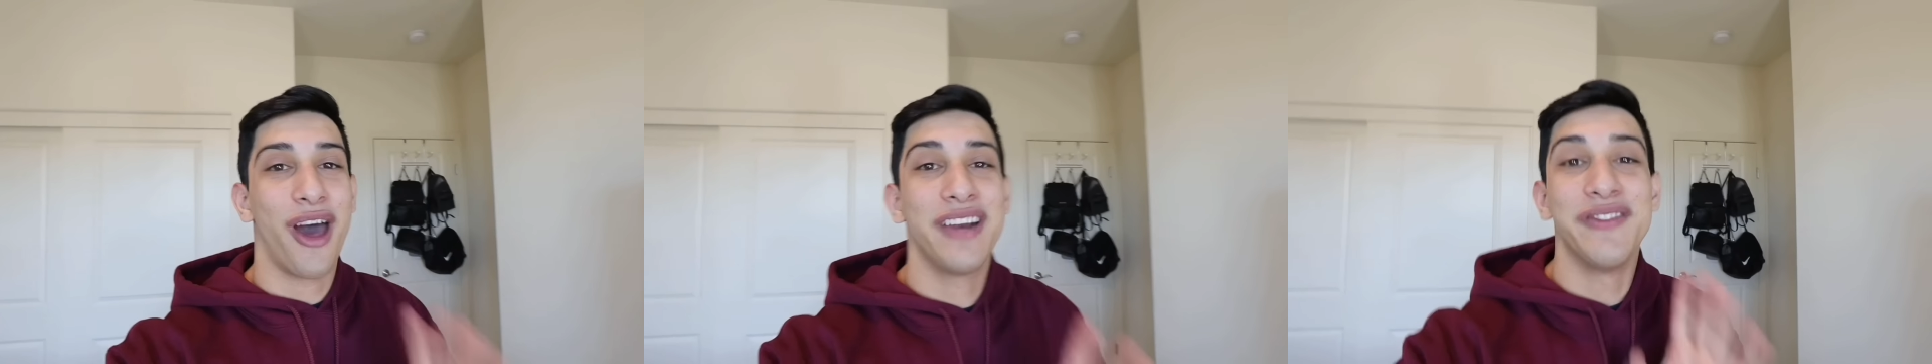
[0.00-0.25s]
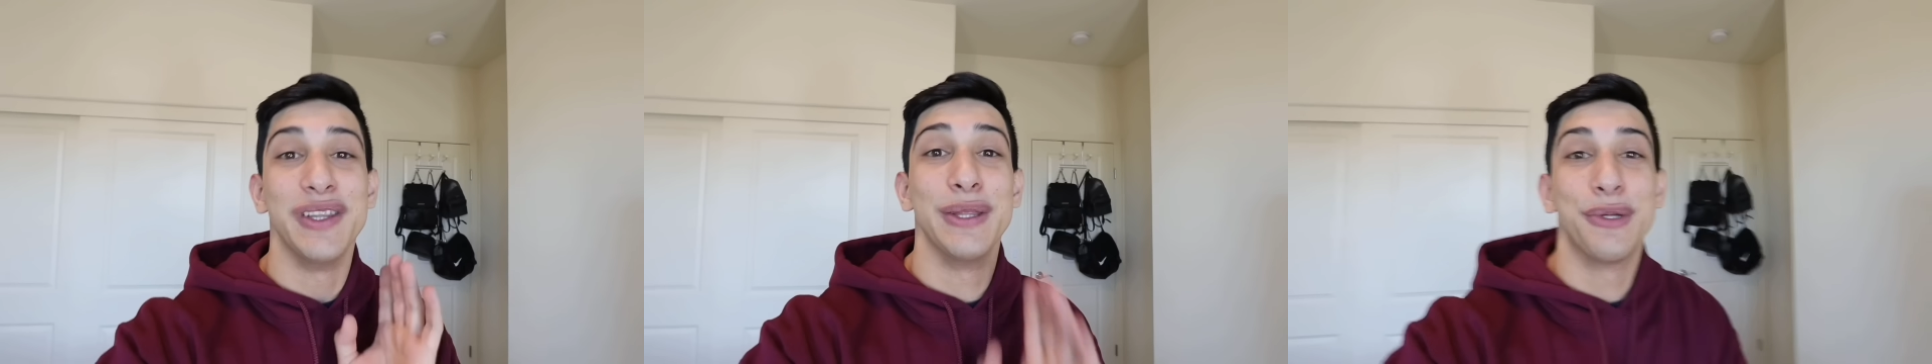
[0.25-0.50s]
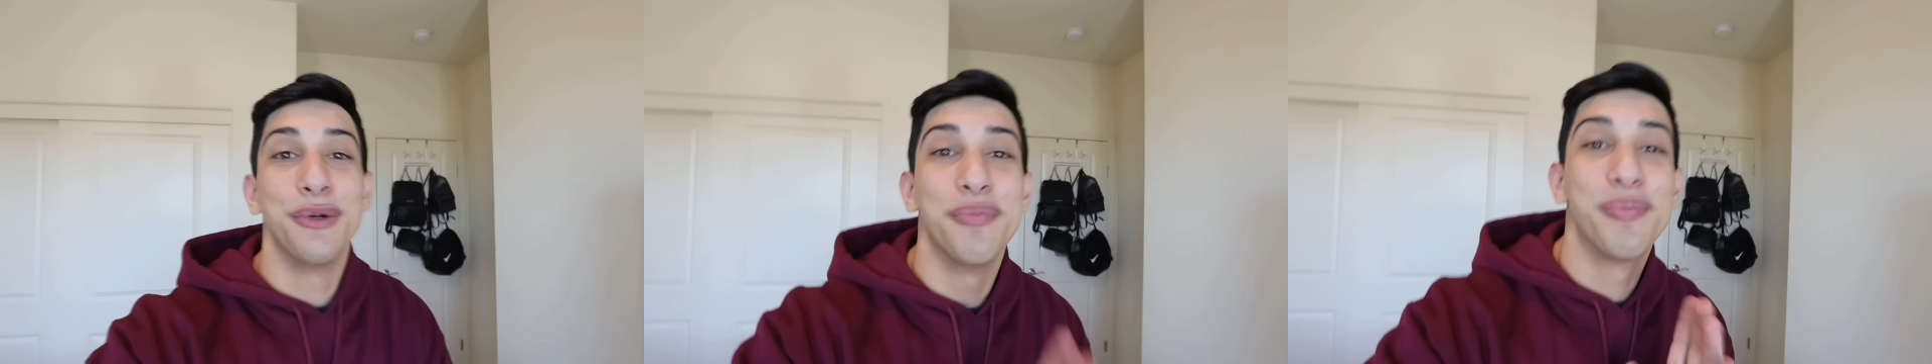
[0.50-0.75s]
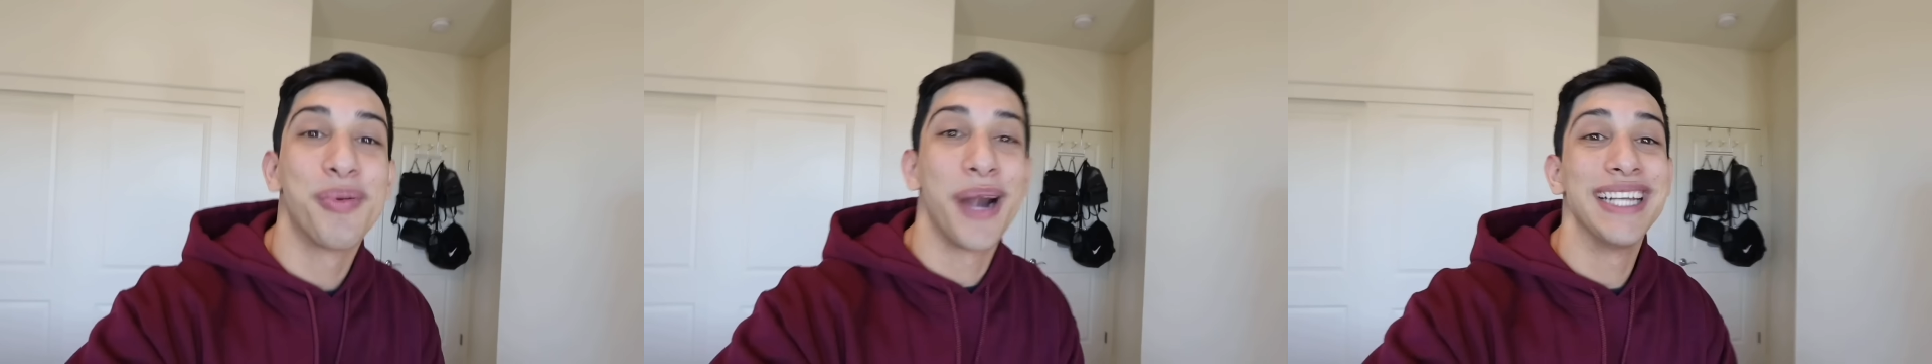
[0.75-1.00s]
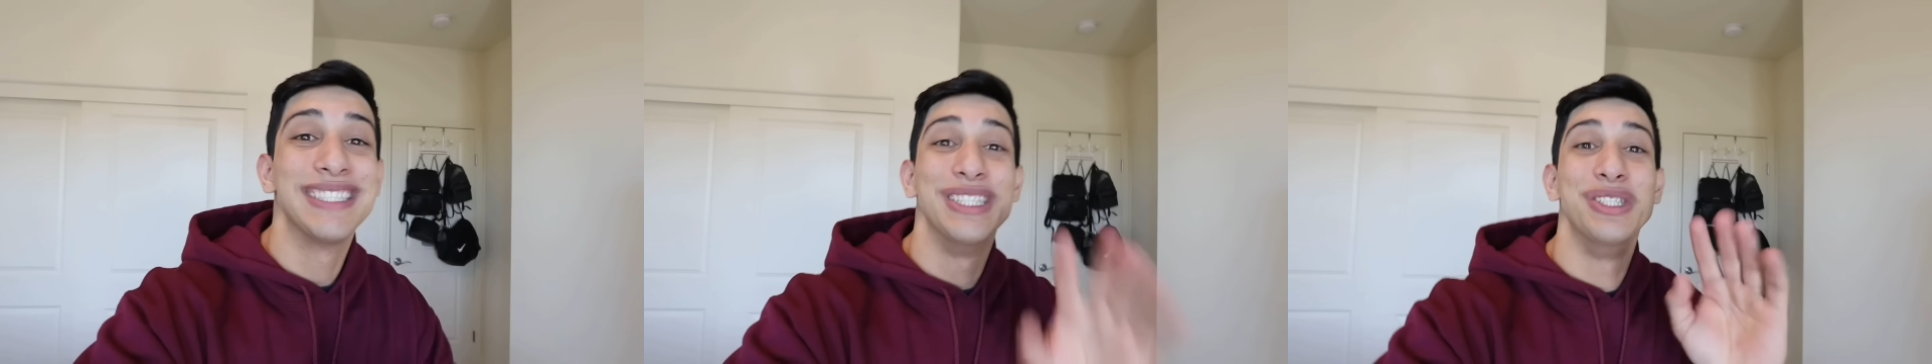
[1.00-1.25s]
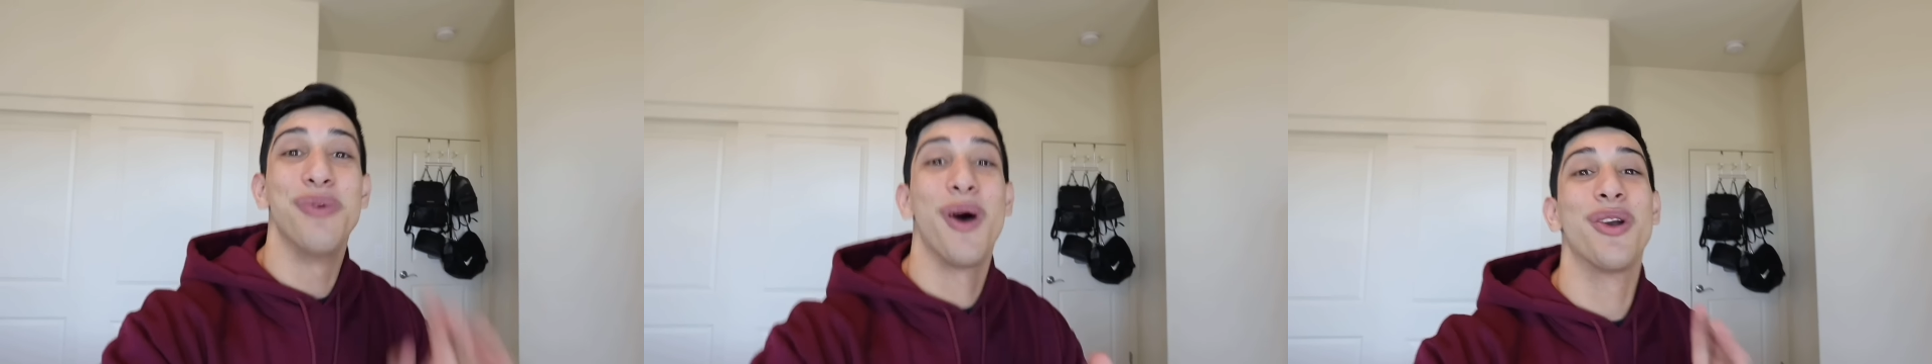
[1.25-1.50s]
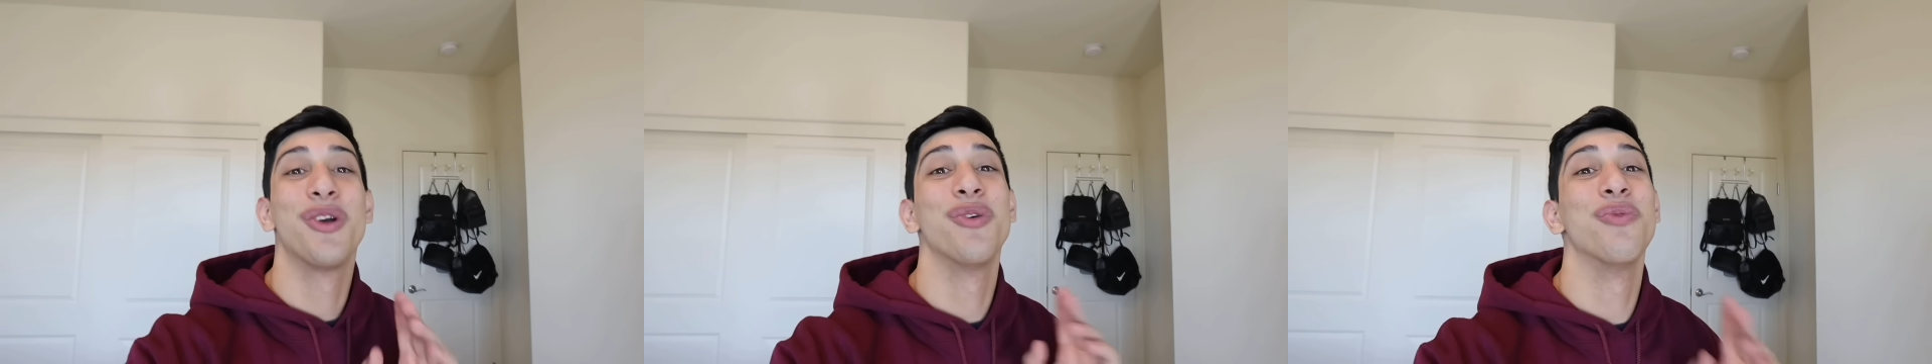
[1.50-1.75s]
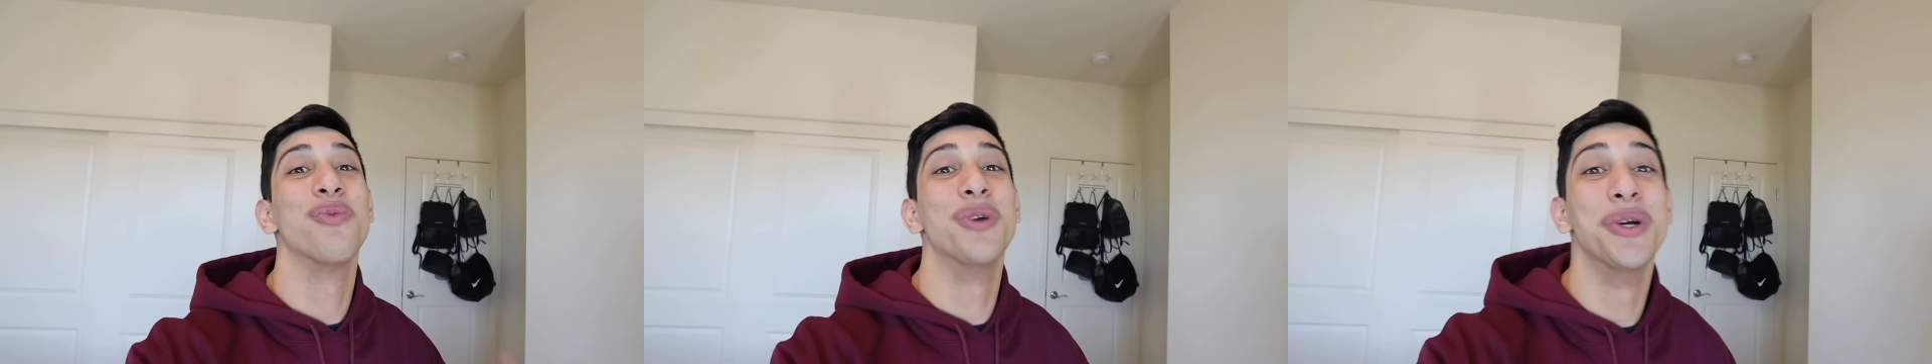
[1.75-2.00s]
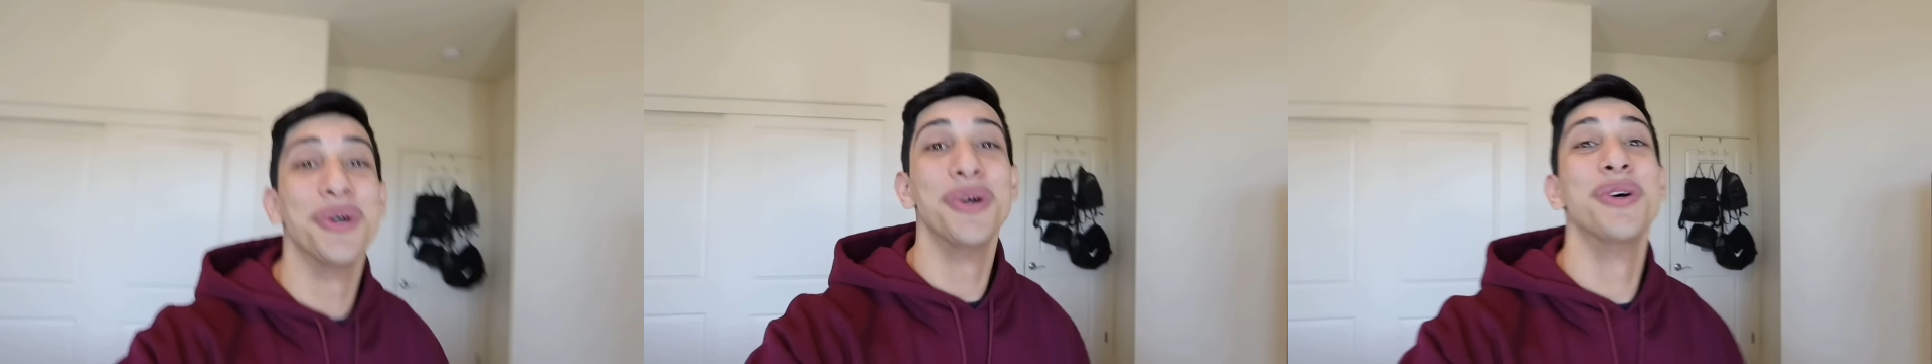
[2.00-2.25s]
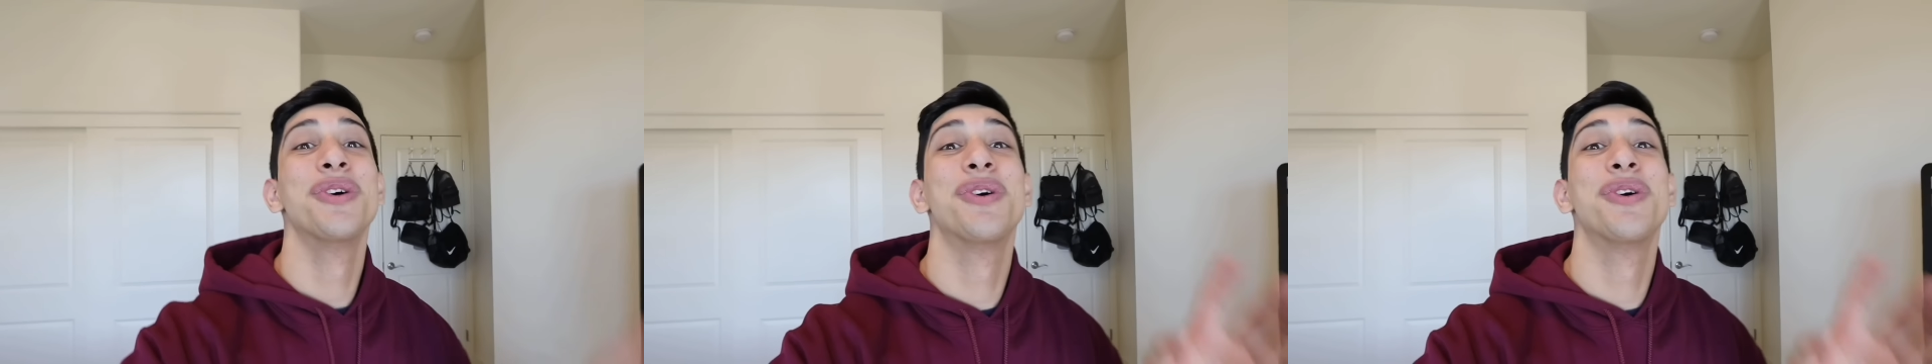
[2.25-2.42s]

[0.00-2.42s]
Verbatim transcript: Thought of a little prank to do on her real